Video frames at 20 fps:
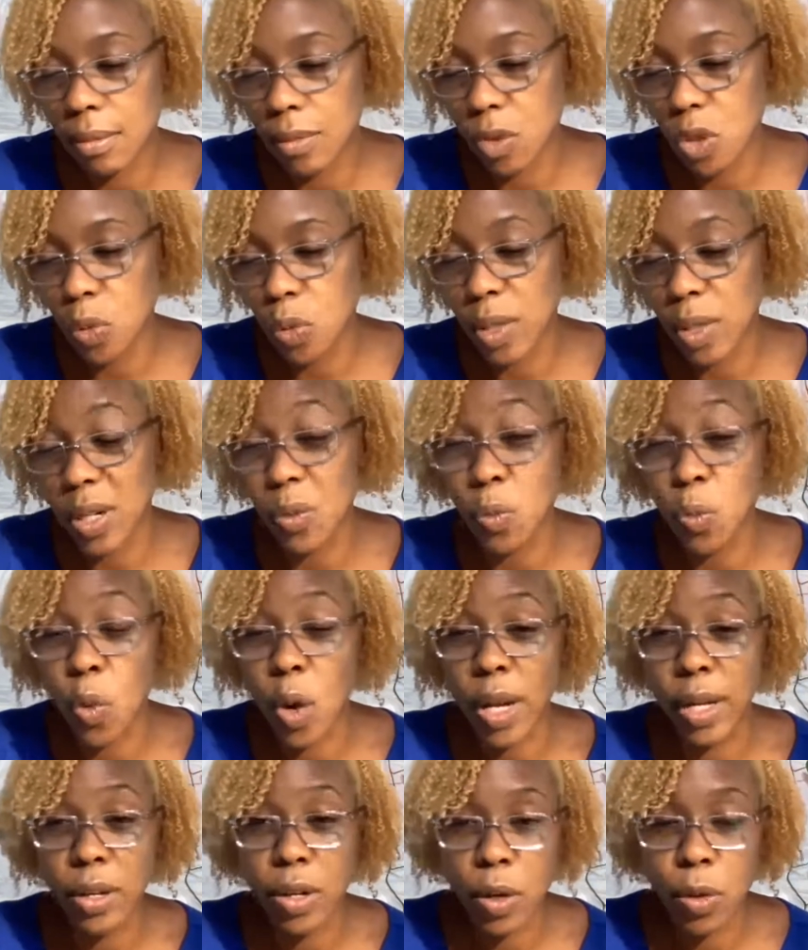do it in
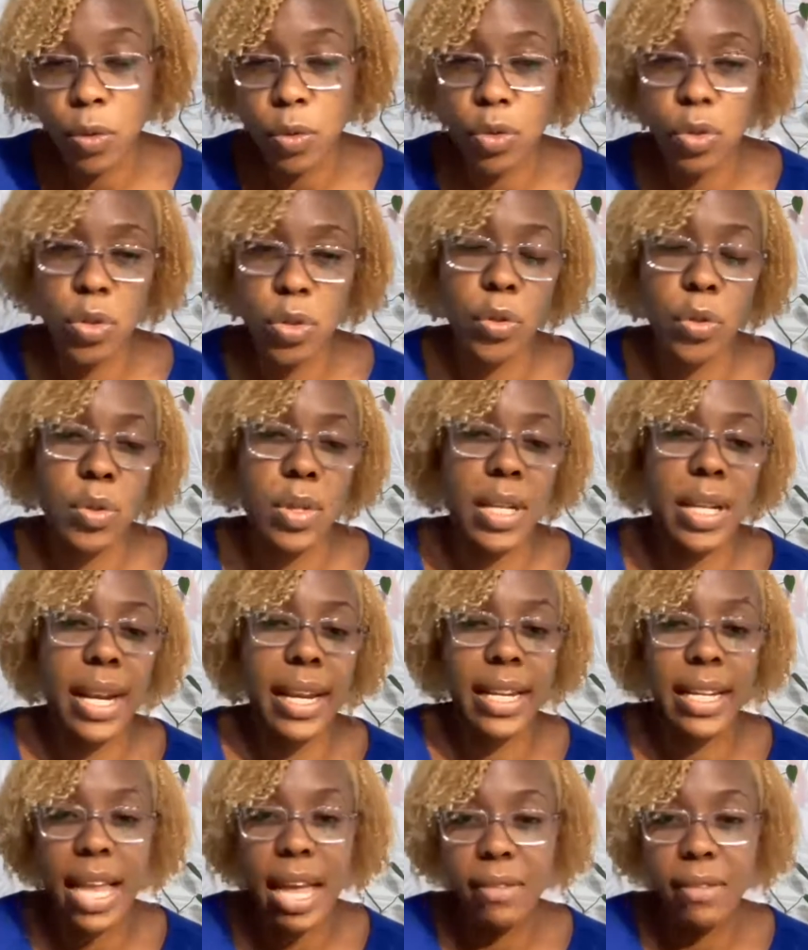OneNote so that I can